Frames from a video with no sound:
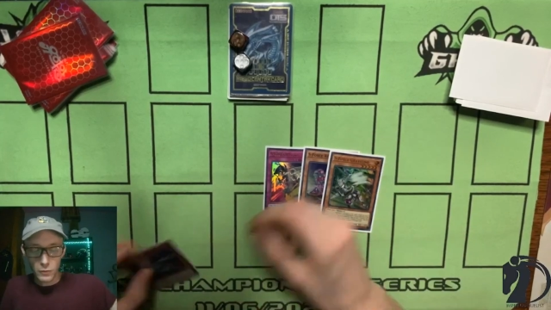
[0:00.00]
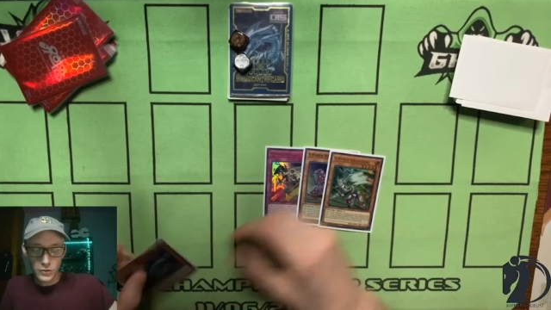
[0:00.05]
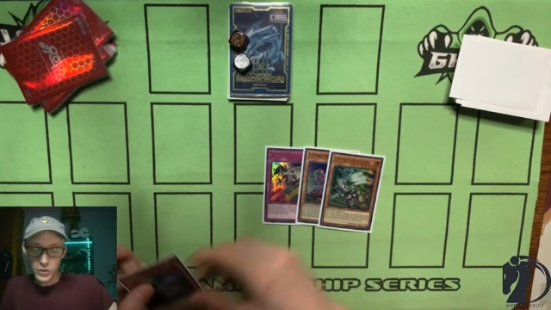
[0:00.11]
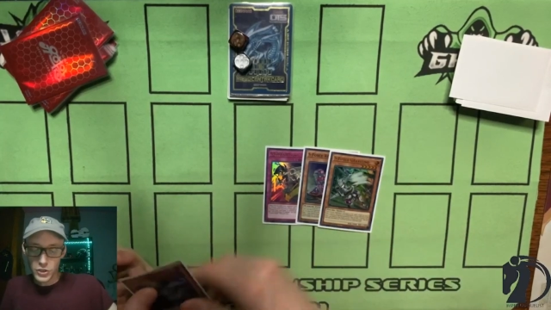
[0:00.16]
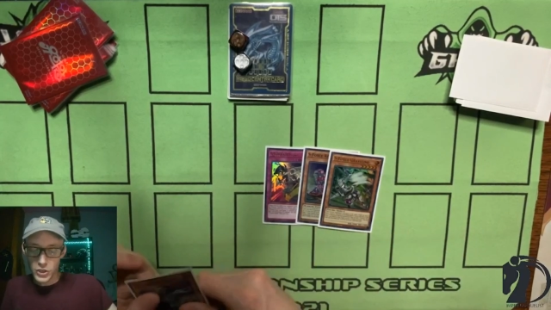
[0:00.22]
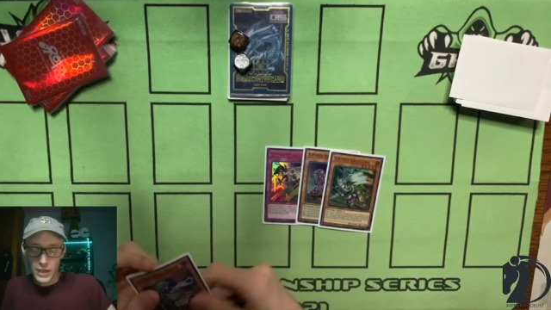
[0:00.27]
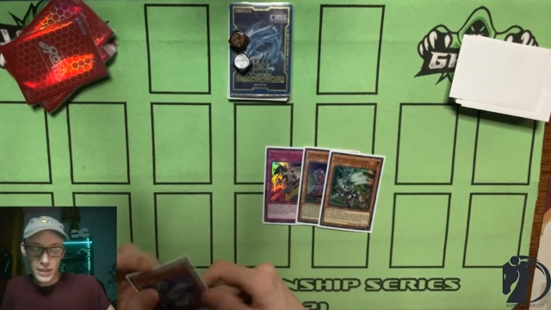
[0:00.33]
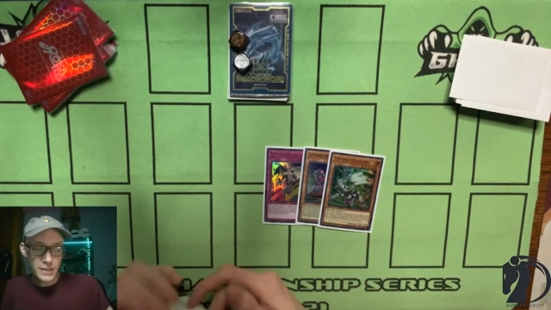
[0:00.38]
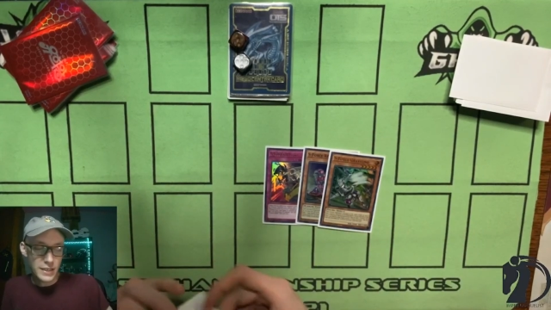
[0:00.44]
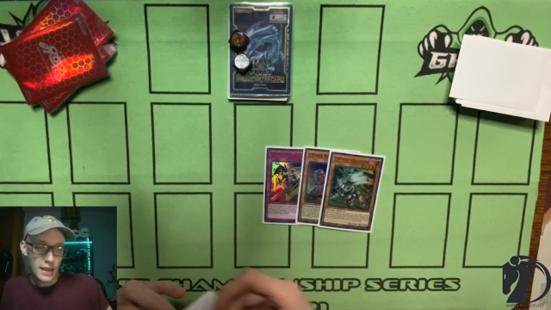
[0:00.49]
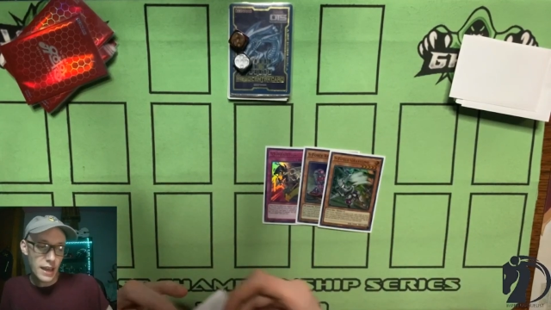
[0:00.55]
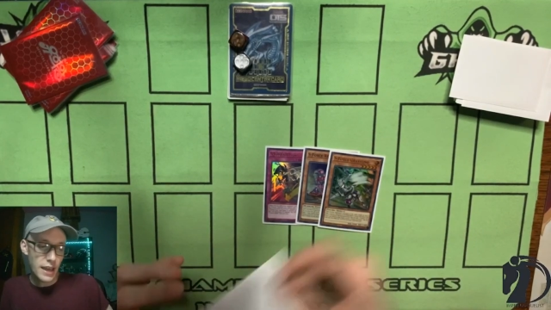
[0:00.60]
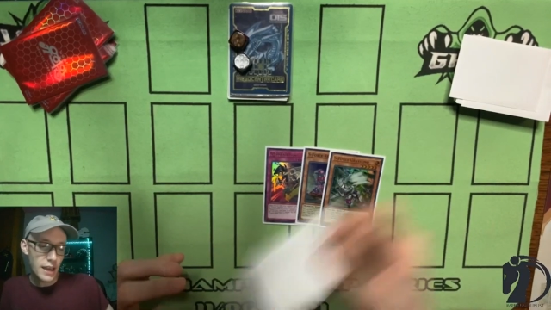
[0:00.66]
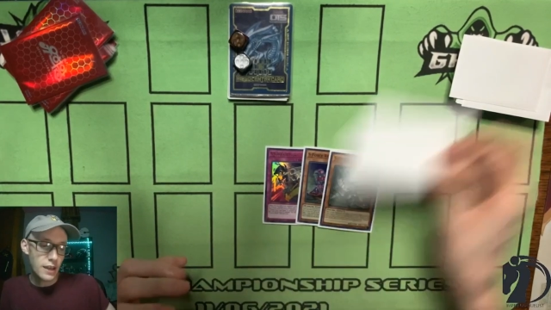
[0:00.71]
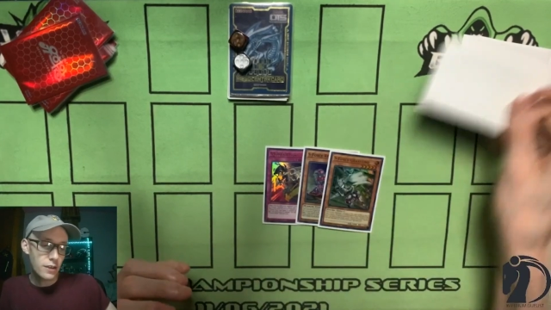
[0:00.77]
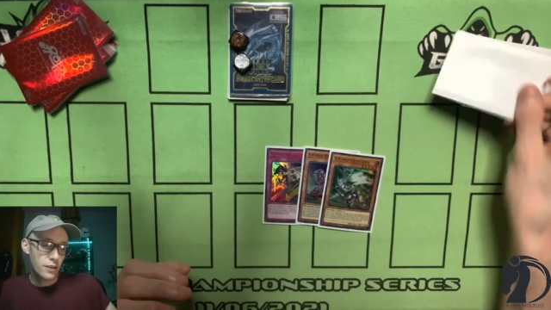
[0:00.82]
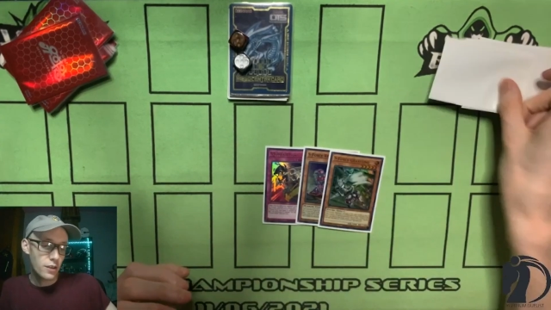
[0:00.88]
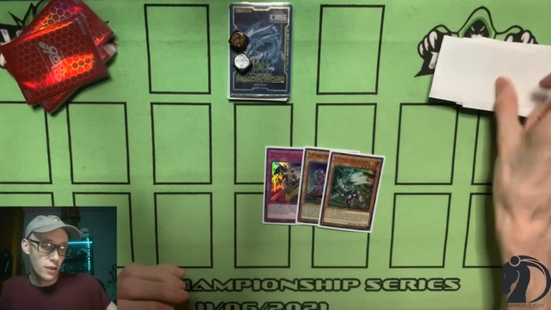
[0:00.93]
with Chase in
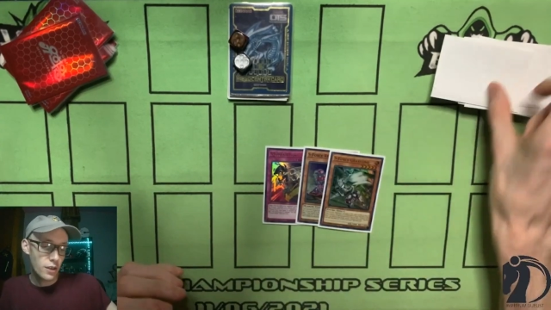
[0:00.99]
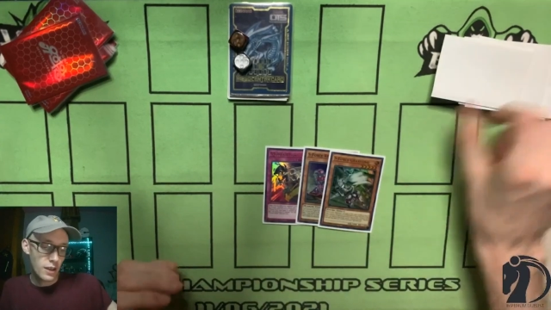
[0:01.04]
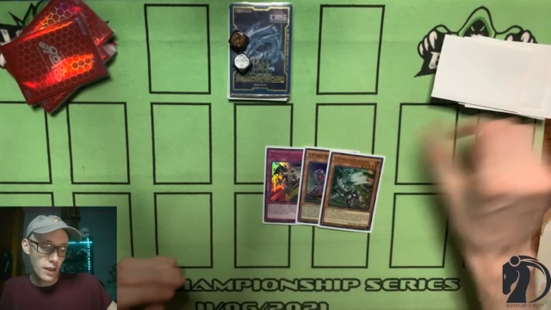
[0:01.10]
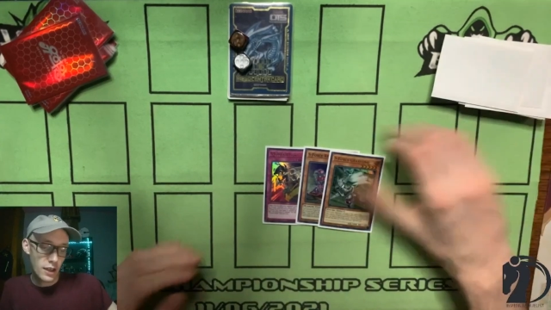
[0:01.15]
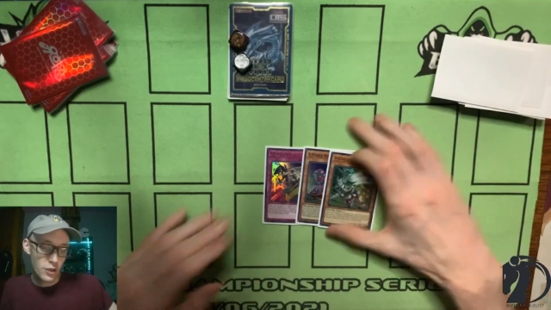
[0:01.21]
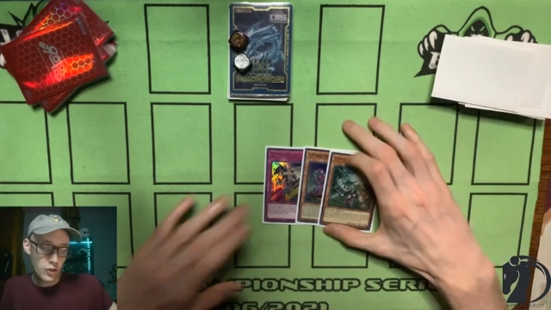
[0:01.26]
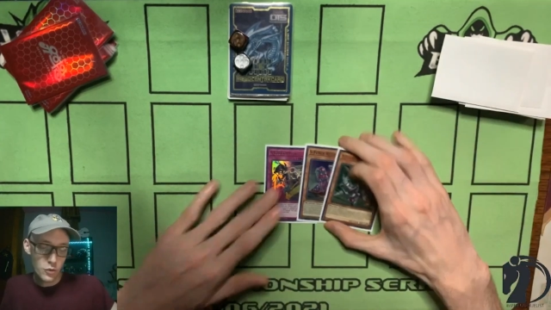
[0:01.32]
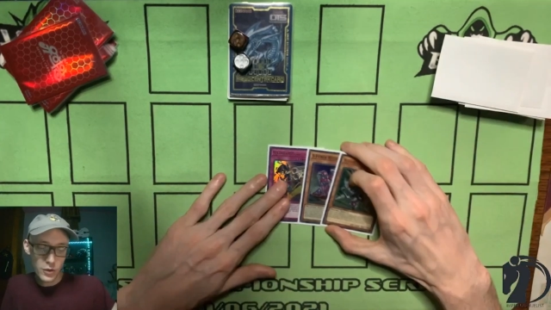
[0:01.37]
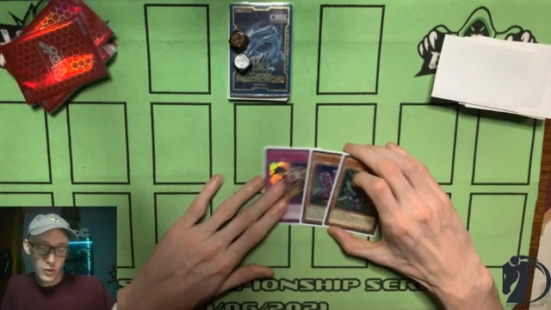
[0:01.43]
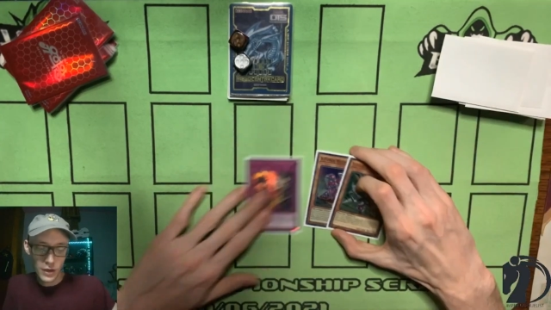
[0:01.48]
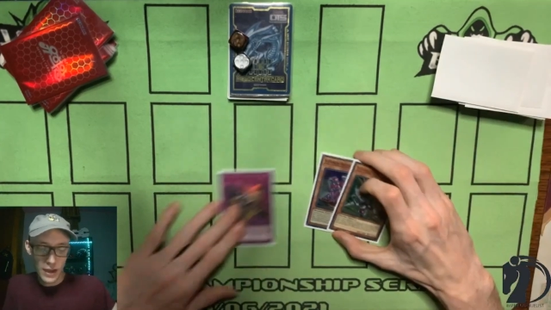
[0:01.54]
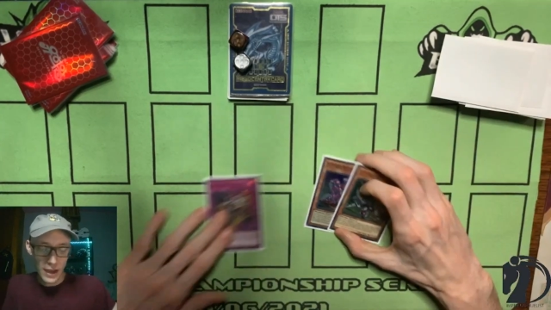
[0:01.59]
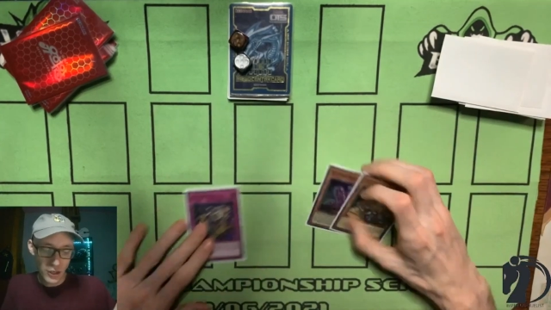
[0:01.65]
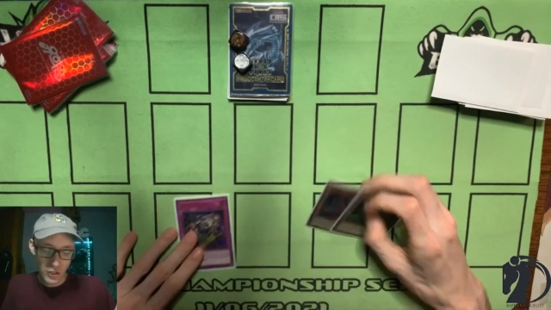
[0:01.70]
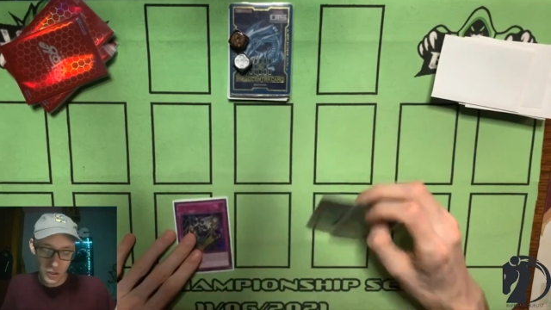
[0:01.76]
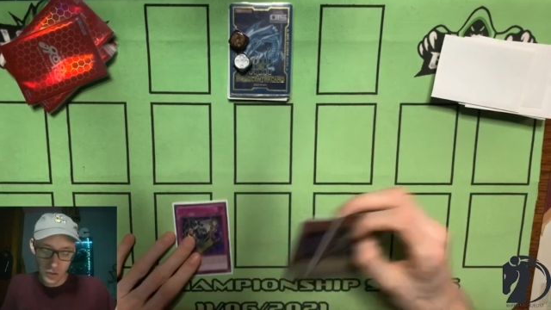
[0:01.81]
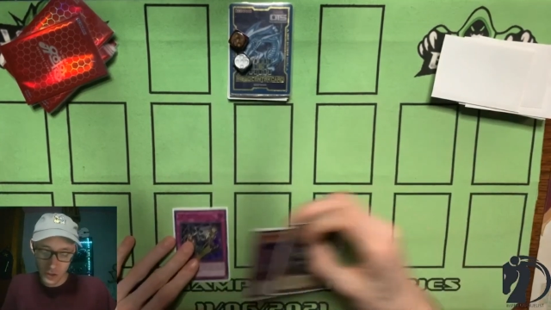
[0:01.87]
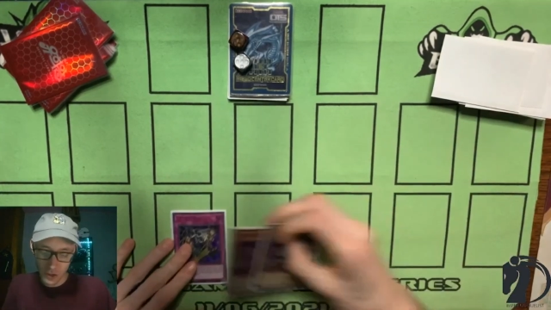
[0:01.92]
hand, you can
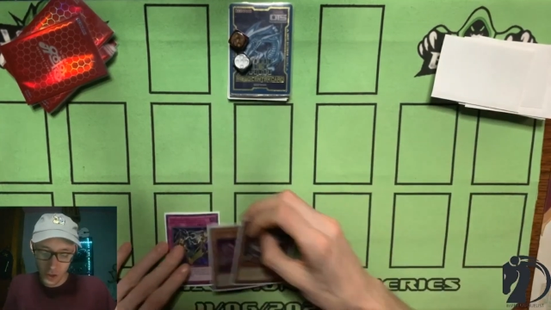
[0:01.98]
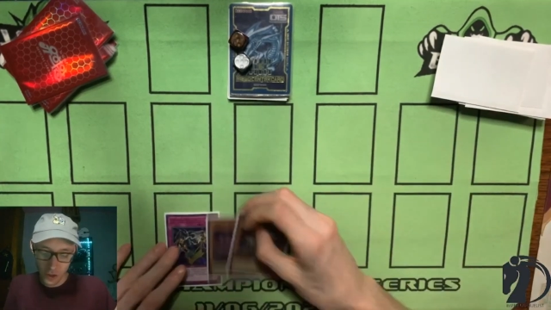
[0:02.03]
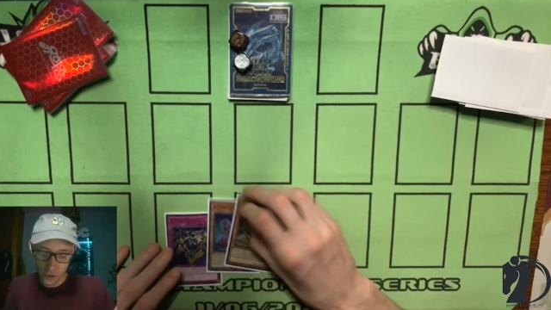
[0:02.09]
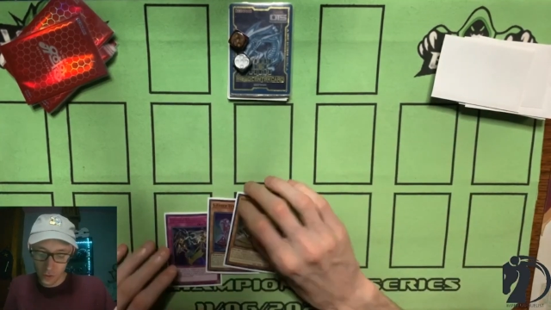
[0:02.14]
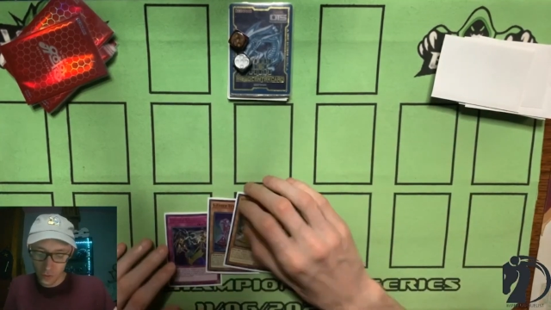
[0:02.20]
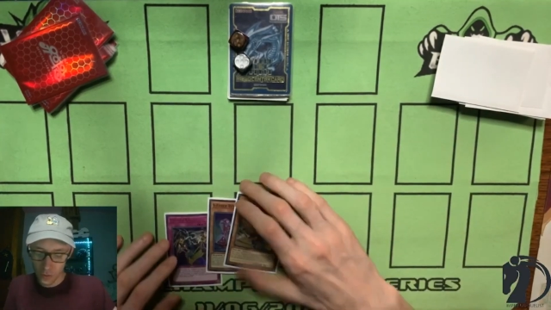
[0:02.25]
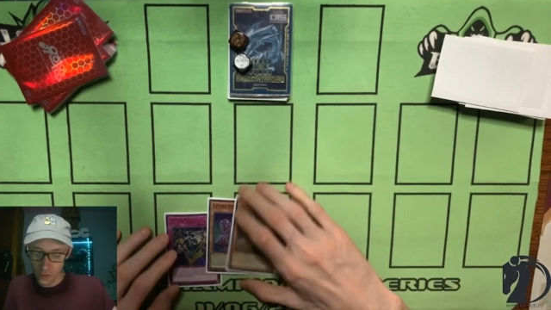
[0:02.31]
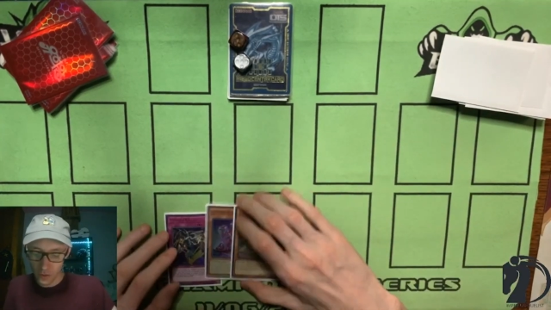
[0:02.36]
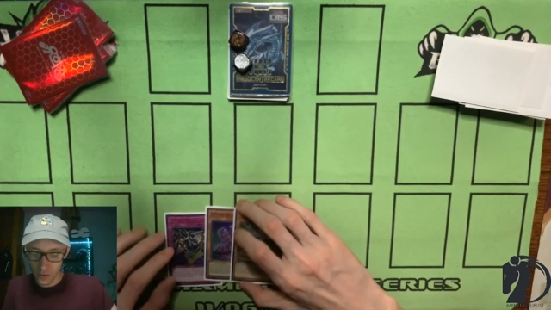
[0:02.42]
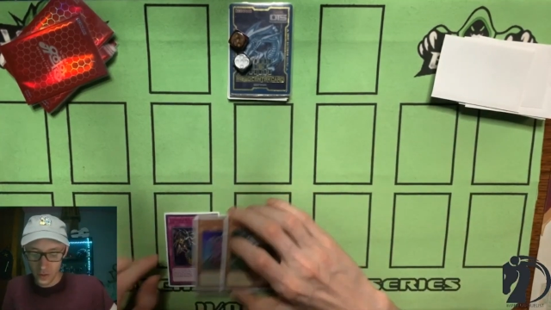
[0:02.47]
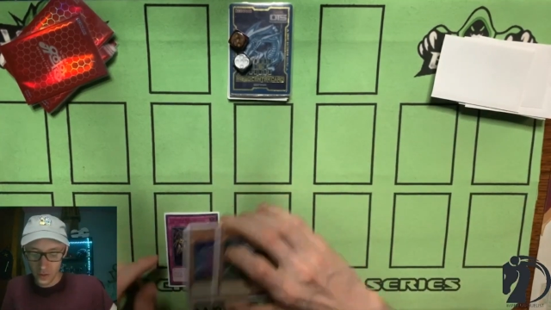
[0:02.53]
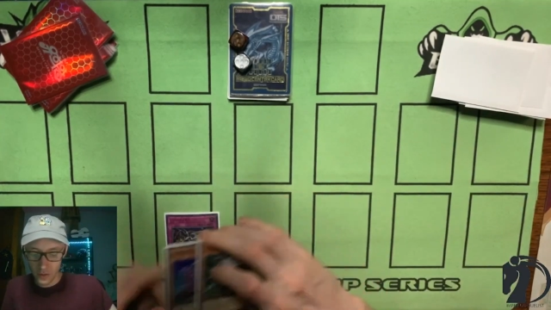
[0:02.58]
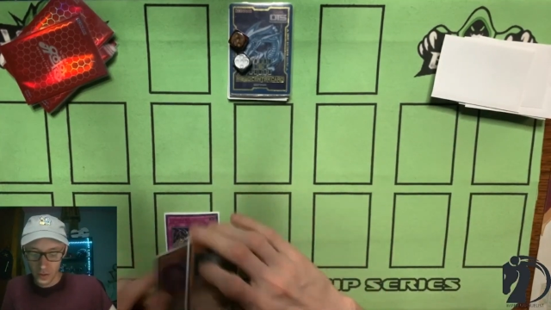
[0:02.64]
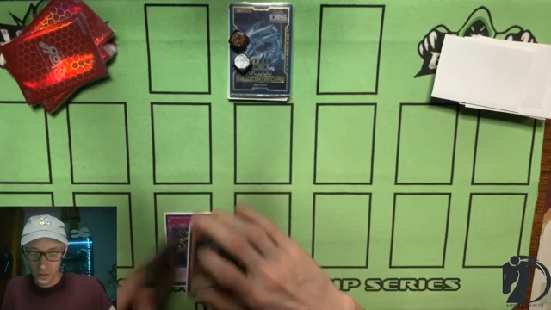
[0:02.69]
actually go